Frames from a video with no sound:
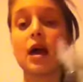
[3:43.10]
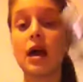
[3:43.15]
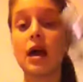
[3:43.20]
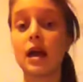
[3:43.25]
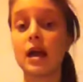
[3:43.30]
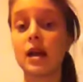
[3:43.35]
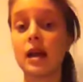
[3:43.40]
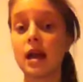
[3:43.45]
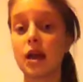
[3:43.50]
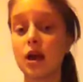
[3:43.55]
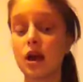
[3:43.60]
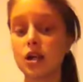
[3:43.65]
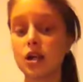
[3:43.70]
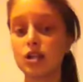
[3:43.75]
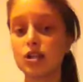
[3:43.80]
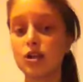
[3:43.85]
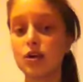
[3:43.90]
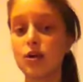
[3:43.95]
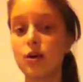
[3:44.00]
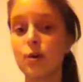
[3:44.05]
And I
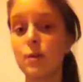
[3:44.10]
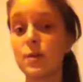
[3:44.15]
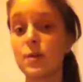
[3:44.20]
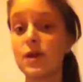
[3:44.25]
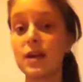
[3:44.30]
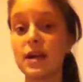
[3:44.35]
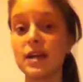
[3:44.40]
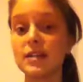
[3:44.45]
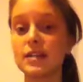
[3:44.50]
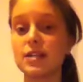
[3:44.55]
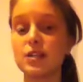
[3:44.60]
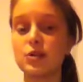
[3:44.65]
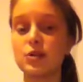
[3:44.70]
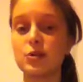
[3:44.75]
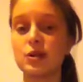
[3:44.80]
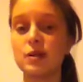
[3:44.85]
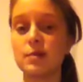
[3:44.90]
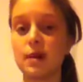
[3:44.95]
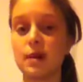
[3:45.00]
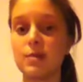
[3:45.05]
also hope you guys
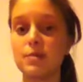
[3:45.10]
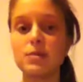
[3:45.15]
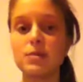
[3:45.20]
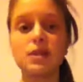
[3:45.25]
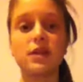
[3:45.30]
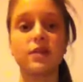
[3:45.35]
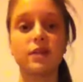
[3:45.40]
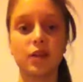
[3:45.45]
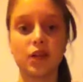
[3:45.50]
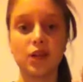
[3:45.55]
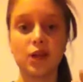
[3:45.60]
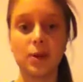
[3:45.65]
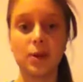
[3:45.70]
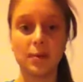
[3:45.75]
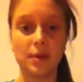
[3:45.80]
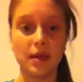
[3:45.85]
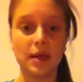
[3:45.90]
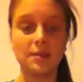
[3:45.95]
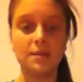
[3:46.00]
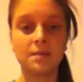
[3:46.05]
enjoy my music video I
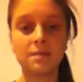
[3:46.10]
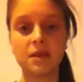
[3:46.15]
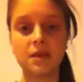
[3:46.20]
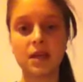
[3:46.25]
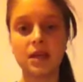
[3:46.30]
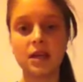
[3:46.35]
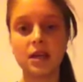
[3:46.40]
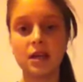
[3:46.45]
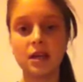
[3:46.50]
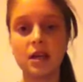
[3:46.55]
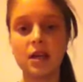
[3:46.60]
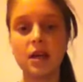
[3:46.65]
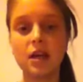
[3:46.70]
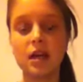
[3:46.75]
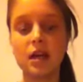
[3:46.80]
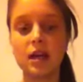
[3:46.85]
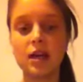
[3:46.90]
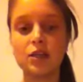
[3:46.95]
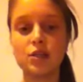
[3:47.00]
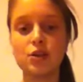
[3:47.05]
made.
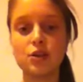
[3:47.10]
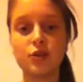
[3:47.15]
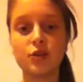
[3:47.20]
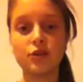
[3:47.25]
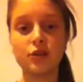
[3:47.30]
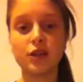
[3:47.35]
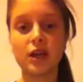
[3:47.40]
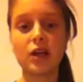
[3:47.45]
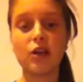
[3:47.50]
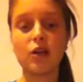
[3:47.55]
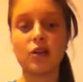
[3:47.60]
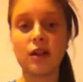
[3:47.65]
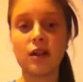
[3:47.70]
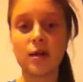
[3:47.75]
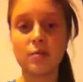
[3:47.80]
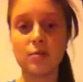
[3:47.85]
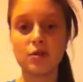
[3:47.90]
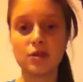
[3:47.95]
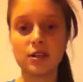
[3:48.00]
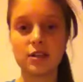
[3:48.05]
And don't forget on
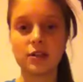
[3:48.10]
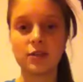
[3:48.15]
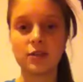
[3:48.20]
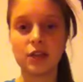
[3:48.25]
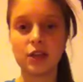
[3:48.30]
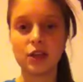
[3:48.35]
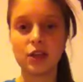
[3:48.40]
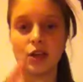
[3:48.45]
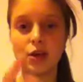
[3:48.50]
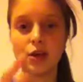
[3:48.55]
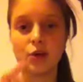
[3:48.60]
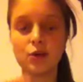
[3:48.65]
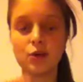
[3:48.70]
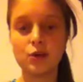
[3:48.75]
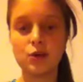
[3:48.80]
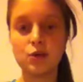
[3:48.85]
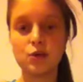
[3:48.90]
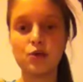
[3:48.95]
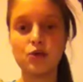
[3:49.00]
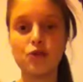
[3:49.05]
that music video
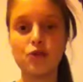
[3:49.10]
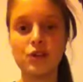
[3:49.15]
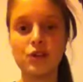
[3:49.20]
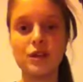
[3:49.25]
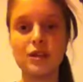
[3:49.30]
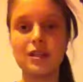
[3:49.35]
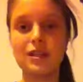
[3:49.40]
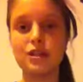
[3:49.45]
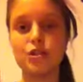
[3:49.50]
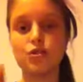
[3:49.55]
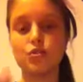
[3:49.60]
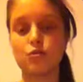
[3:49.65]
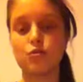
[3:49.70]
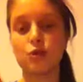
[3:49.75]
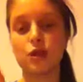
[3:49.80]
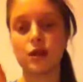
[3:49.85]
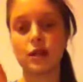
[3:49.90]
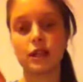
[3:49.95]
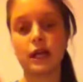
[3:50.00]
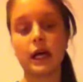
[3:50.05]
to read the
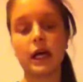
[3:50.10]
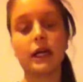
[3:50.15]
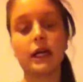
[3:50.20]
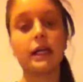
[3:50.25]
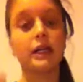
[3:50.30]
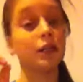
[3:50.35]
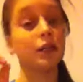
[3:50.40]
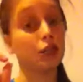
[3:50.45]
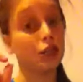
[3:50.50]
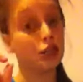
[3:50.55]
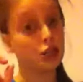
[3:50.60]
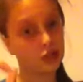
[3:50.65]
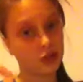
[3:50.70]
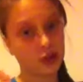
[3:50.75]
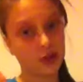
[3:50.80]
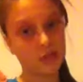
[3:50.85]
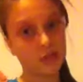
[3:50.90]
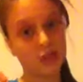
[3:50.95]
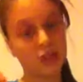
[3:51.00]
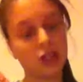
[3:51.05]
storyline in the
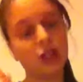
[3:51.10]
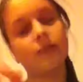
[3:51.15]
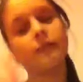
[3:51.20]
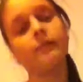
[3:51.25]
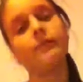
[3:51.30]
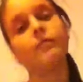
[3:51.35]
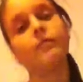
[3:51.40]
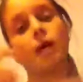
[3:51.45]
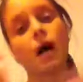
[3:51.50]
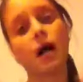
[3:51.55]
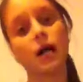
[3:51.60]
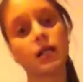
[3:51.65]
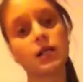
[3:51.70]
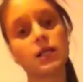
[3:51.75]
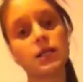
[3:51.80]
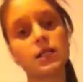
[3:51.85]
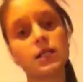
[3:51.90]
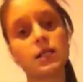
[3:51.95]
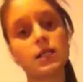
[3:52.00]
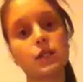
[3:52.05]
description
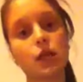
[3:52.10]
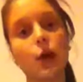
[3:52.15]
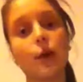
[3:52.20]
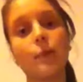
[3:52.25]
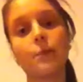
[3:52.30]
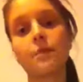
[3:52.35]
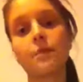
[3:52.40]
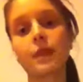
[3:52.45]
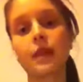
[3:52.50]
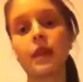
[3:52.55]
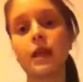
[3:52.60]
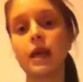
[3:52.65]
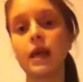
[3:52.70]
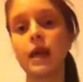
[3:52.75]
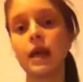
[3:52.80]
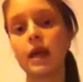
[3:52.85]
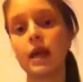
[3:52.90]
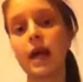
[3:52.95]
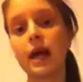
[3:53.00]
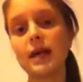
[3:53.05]
box. So...
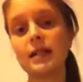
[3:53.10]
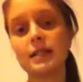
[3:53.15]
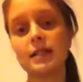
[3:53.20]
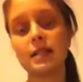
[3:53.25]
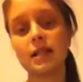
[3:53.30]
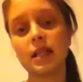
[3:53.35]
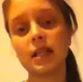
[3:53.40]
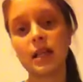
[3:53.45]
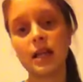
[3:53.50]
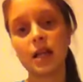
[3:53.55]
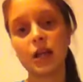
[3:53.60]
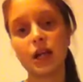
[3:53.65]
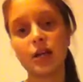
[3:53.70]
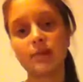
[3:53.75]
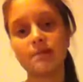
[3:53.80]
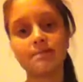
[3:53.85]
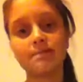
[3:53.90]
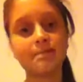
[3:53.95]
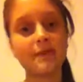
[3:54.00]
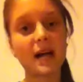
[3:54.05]
Yeah, see you later.
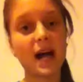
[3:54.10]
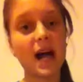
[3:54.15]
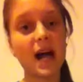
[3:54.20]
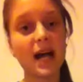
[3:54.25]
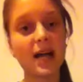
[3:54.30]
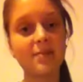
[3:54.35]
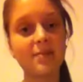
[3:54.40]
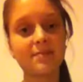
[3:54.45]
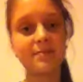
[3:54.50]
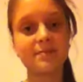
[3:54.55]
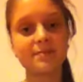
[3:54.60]
Bye.